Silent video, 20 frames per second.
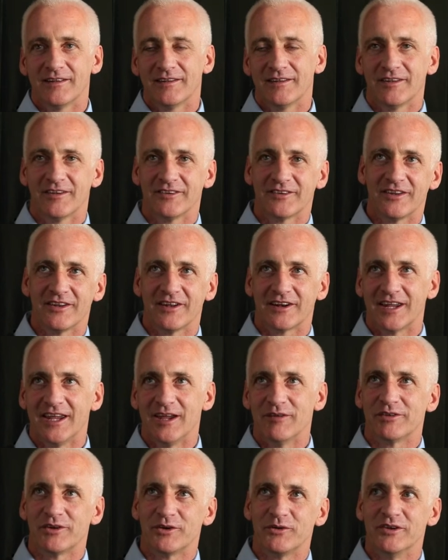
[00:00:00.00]
there's other
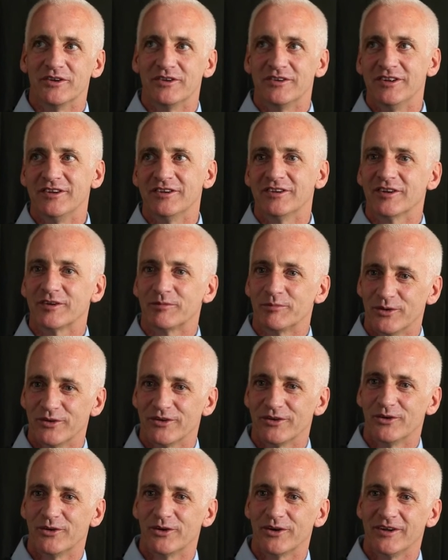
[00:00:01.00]
games through the season. I suppose
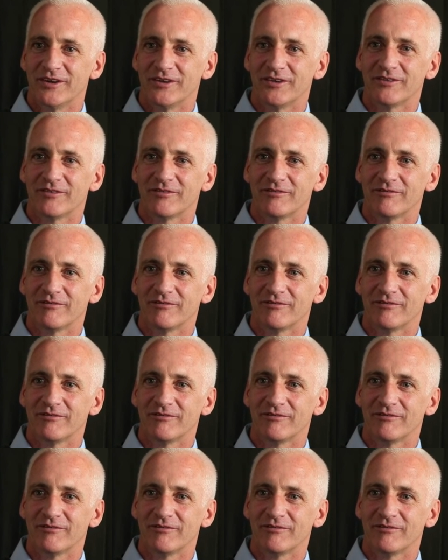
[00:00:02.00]
Norrie's